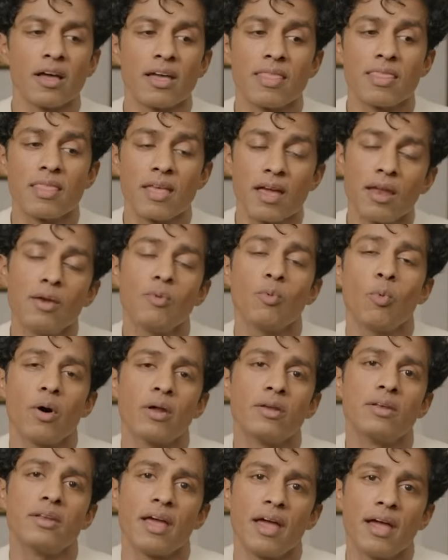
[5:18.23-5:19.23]
And then
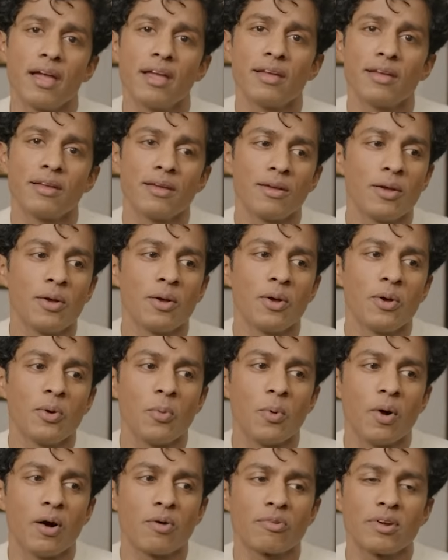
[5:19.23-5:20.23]
one day,
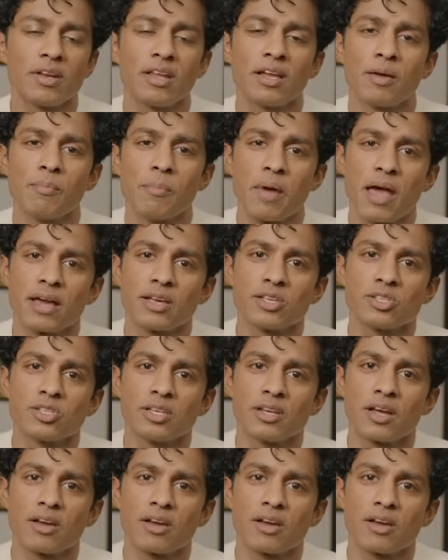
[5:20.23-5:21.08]
while reading a magazine,